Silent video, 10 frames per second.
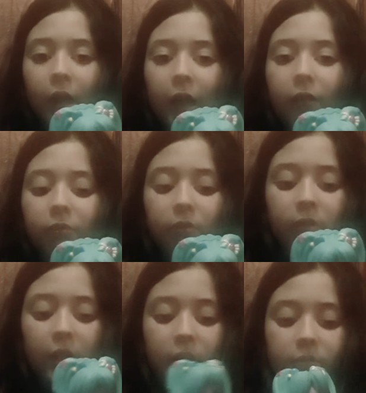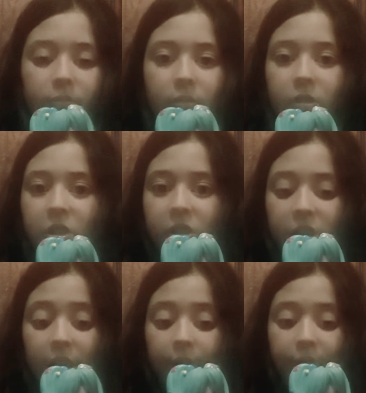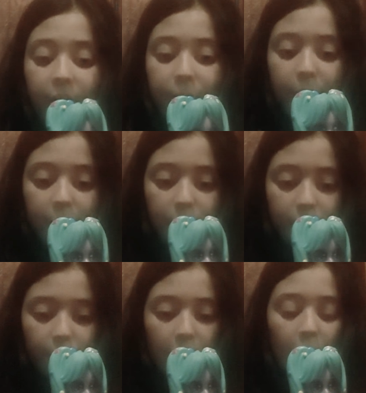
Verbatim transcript: Ah, okay, she doesn't stand very well though.